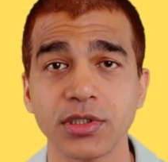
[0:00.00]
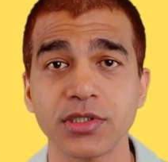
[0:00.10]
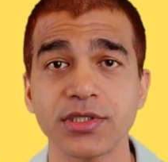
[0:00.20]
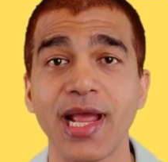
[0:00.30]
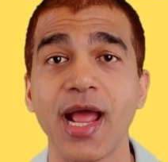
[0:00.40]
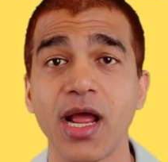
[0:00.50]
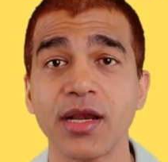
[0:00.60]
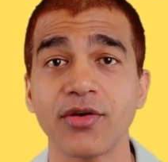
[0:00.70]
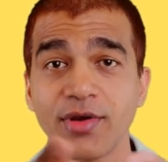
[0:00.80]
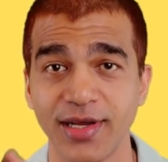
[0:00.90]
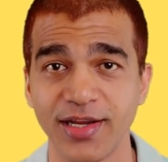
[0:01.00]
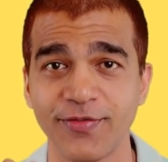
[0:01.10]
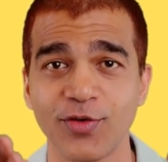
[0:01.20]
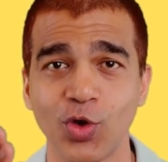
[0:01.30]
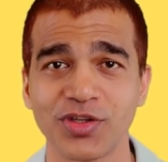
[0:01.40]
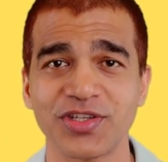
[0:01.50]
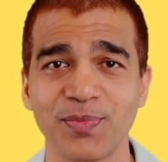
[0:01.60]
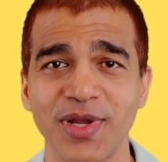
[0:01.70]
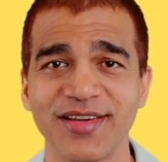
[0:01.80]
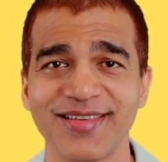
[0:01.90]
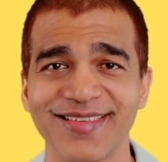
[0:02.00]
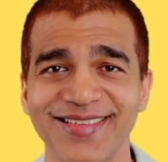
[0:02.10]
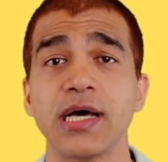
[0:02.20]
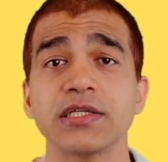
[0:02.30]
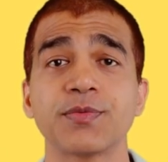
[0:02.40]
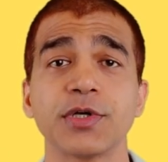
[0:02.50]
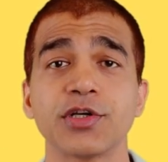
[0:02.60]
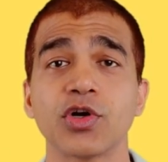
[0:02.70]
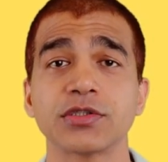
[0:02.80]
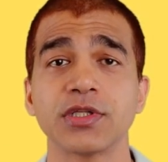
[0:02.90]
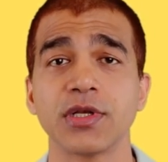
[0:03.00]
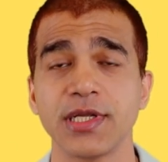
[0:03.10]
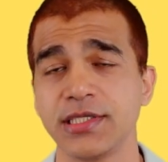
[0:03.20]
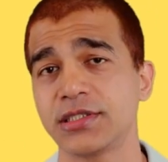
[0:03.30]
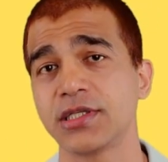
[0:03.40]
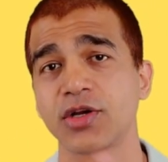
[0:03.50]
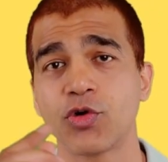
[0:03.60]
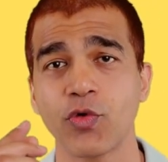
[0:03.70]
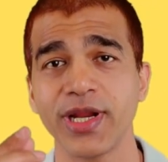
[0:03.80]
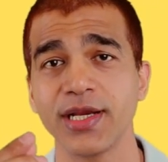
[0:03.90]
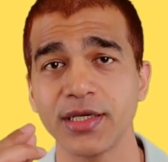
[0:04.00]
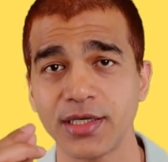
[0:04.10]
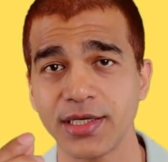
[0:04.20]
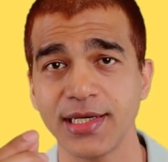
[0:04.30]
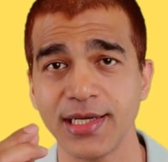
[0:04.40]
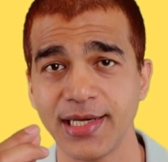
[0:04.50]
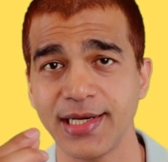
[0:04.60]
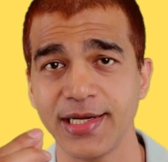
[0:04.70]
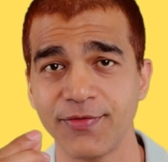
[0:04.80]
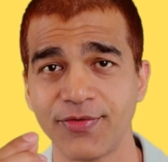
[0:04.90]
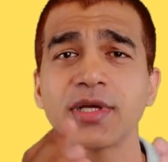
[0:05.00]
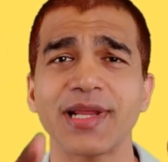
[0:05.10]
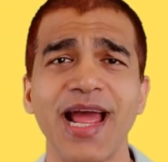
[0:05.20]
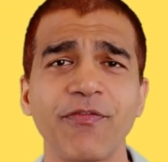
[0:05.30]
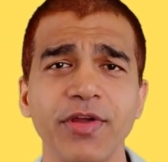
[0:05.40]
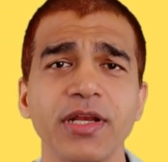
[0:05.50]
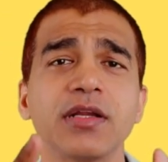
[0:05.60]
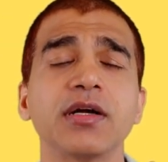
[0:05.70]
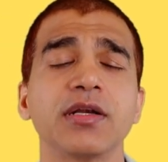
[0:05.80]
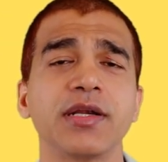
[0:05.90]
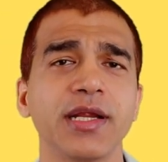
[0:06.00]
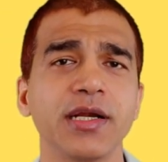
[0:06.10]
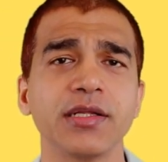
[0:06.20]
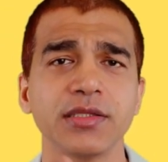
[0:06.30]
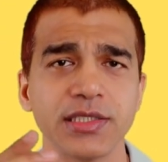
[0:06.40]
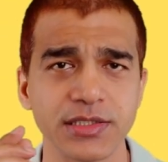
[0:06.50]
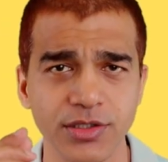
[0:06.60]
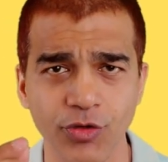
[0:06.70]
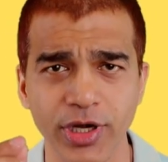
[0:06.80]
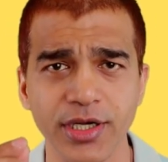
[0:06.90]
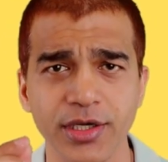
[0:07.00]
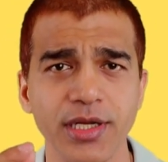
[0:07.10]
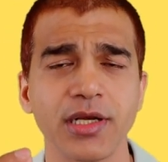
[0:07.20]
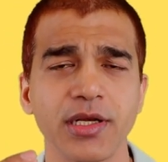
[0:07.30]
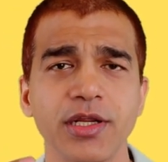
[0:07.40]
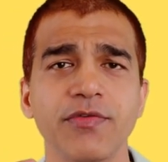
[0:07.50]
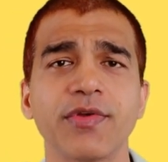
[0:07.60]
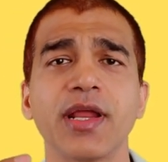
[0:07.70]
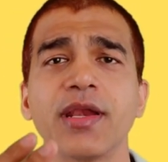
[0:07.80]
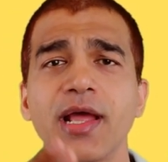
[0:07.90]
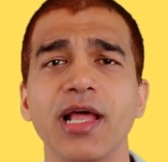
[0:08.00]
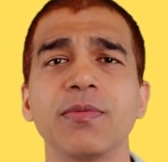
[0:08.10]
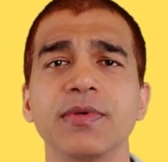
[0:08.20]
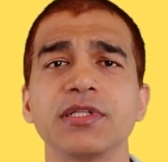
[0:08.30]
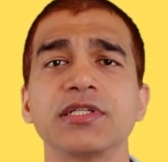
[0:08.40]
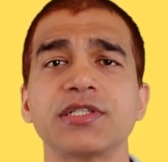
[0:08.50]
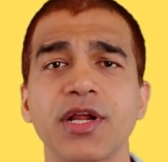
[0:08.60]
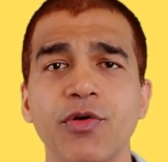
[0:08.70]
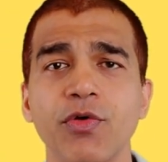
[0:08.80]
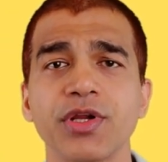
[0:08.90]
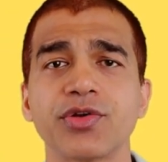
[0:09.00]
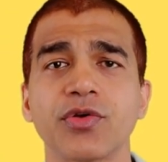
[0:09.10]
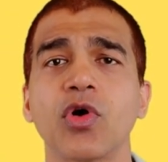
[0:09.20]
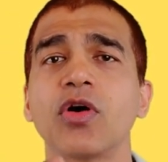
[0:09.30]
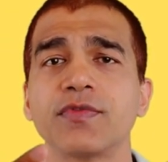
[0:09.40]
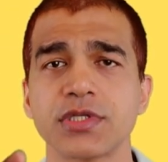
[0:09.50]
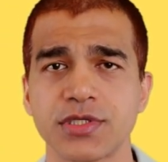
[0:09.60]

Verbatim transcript: thirst and relieve constipation. Last but not the least, the green tea leaf. The caffeine contained in this green tea leaf can help in the secretion of the